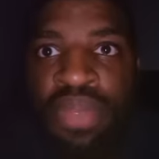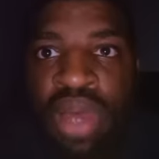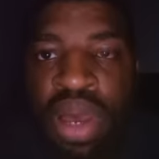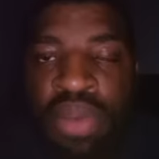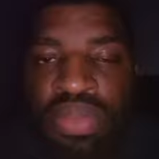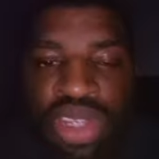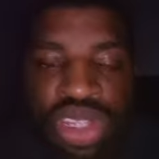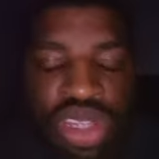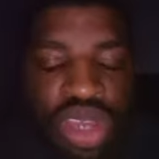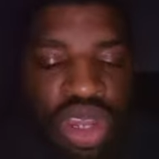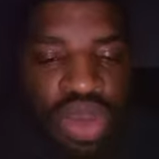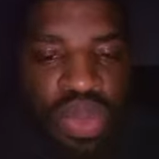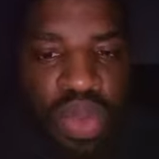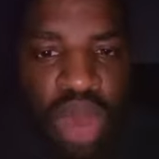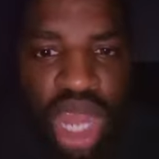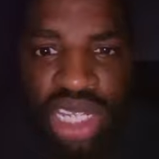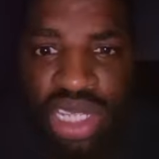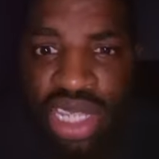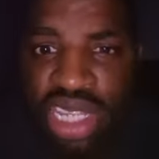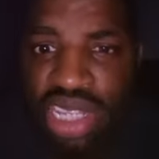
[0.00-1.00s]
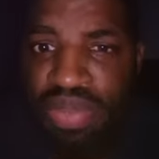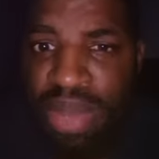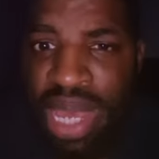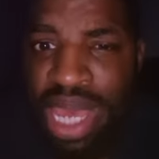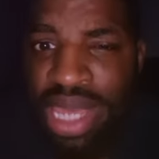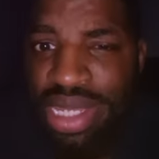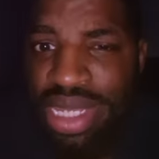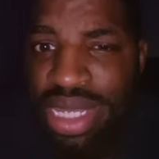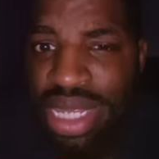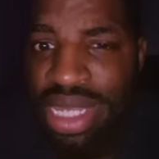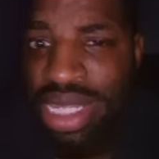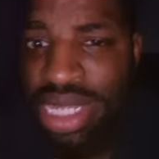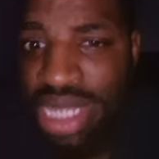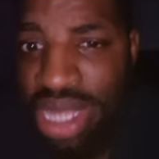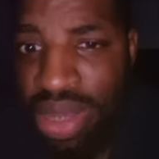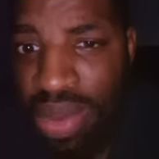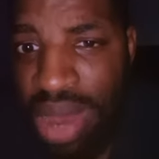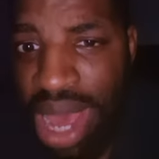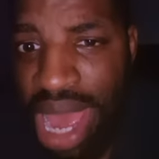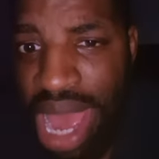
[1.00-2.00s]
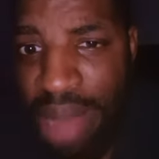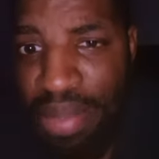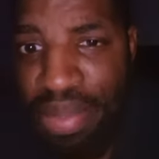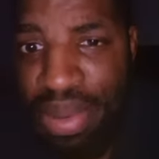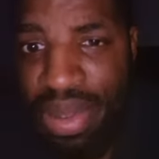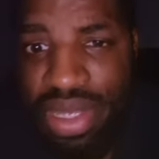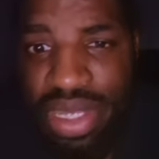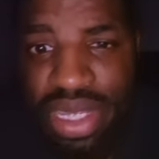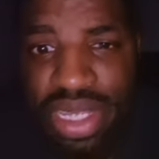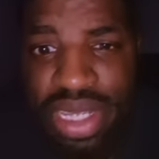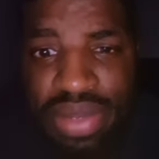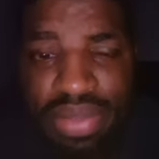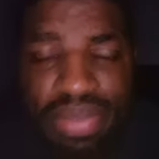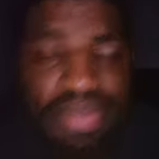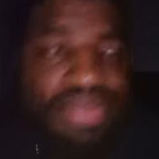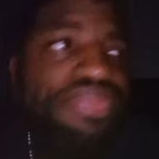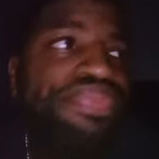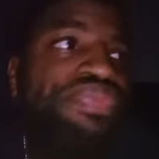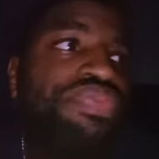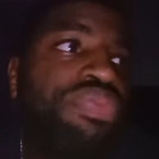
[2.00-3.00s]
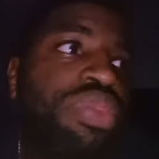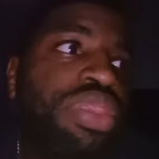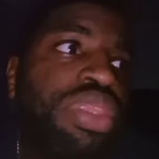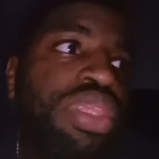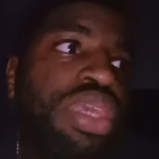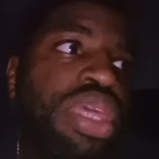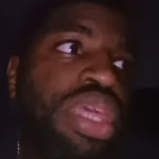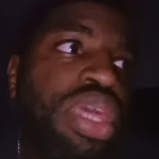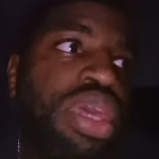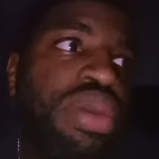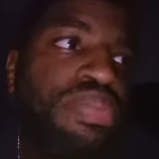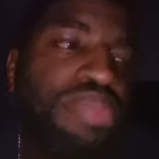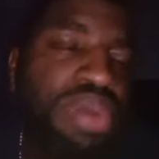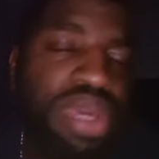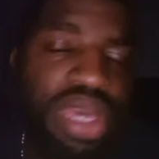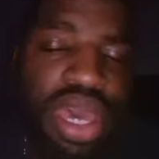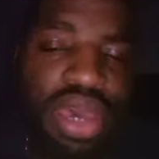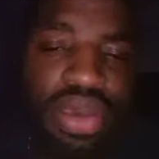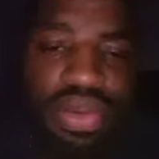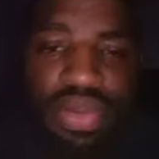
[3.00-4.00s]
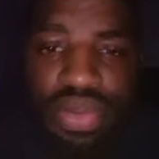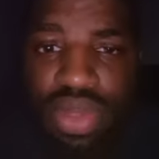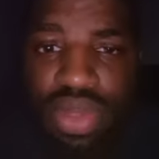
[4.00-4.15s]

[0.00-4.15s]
I'm just gonna watch this space and see what happens. But yeah.